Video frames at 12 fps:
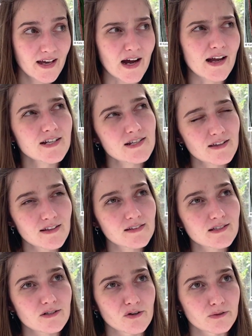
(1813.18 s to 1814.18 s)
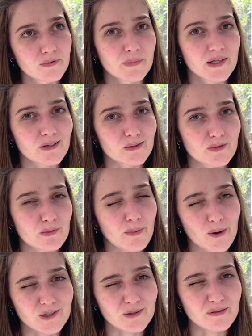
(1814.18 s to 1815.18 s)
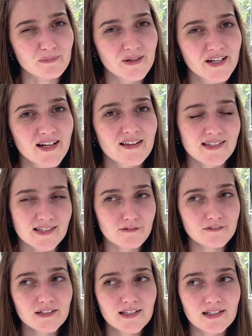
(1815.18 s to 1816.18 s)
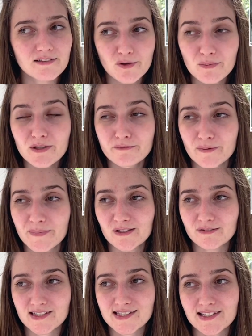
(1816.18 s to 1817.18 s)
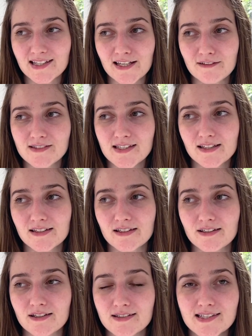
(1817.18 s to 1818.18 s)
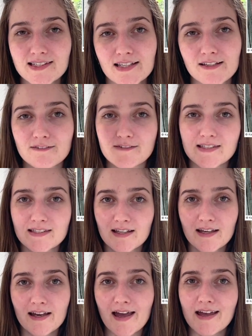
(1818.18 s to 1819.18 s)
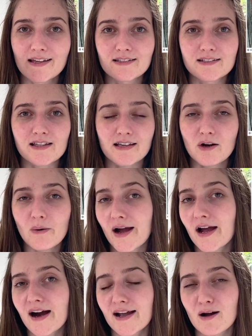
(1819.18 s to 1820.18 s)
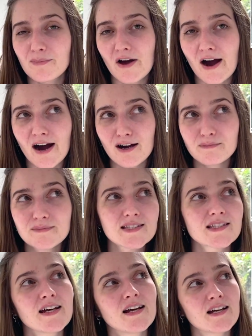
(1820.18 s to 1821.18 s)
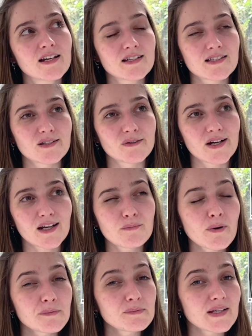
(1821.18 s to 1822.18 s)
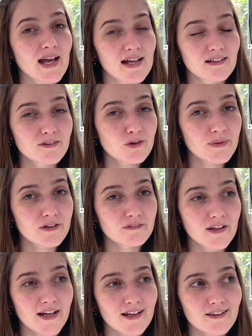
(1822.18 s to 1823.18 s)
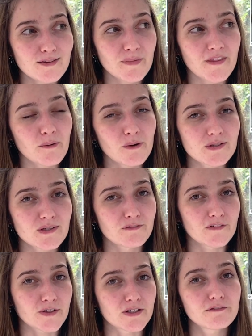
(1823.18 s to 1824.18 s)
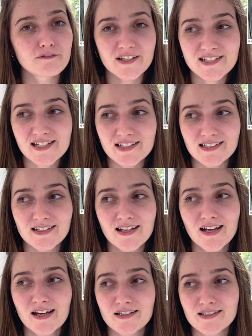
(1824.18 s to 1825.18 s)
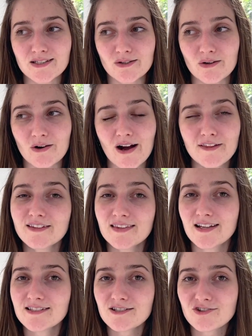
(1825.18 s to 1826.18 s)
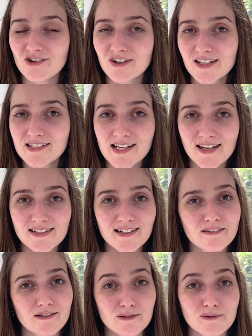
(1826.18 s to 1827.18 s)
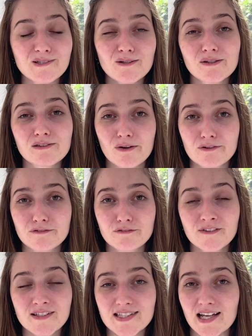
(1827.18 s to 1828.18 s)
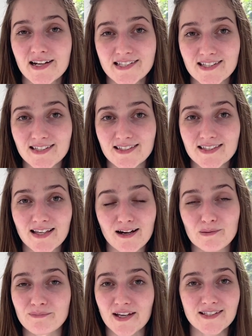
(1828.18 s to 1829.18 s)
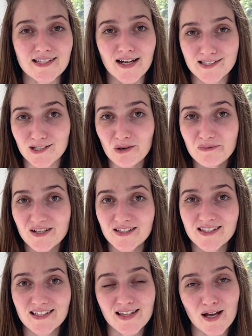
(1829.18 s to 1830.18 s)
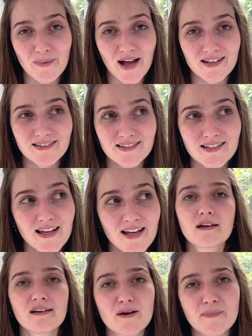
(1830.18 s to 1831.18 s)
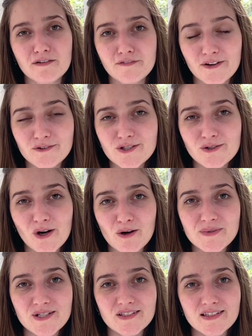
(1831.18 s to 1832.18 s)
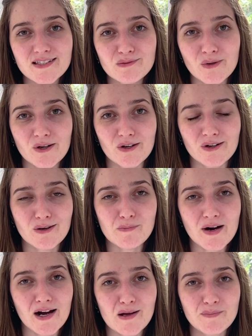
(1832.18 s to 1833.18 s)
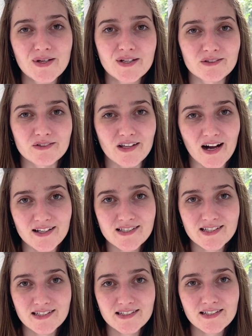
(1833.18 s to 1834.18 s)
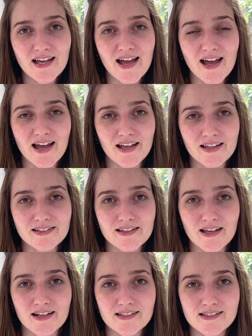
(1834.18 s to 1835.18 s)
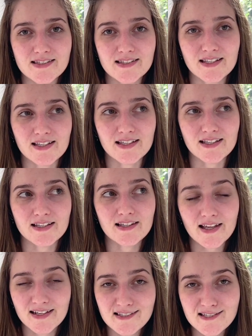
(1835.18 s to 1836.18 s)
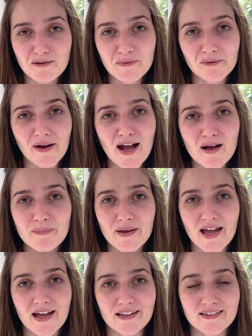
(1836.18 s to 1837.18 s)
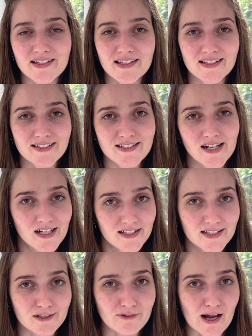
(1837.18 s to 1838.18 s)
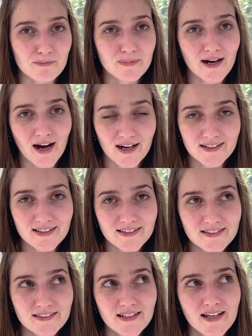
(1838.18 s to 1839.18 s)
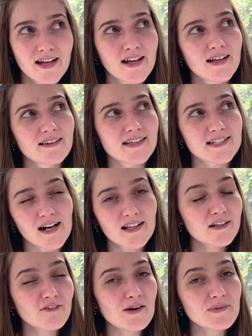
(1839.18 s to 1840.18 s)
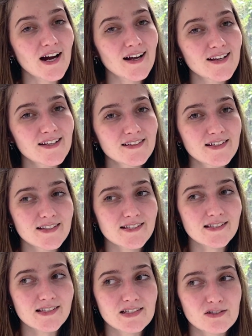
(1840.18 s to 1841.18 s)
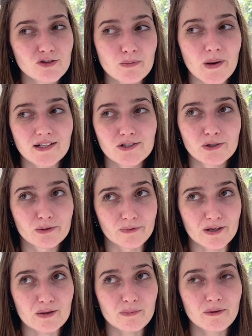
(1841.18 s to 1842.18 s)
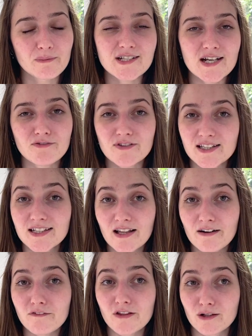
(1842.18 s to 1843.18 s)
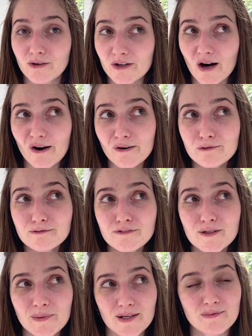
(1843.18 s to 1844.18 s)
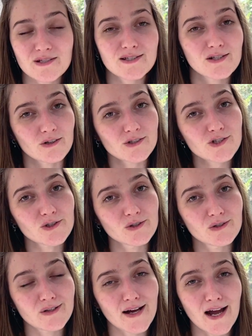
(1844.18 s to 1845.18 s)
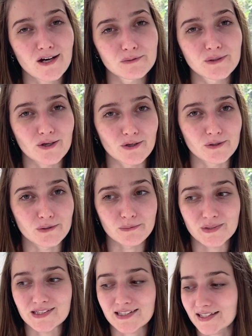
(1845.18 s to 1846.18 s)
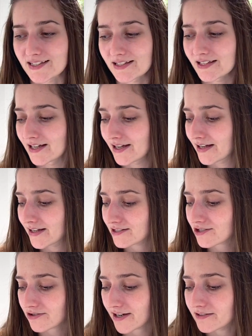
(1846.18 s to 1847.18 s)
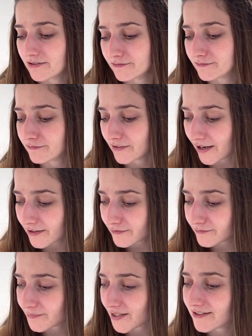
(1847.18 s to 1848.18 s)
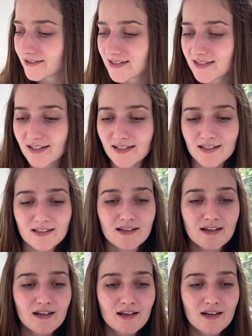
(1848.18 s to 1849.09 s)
I actually think there's no ribbing on the bottom. There's definitely a little bit of ribbing on the sleeves, and the sleeves end like quite high up the arms. So I could probably add a little bit of length, but they were also very fitted. So I think that's a strong contender. And there's also a lot of sizes, like size options in that pattern. And my final two options were by Pernille Larsen, and that is the Late Summer Wrap and the Darling Wrap Cardigan. The Darling Wrap Cardigan is 2x2 rib, which I really like the look of, but I'm just not sure how it will go with the strand of fluff, because the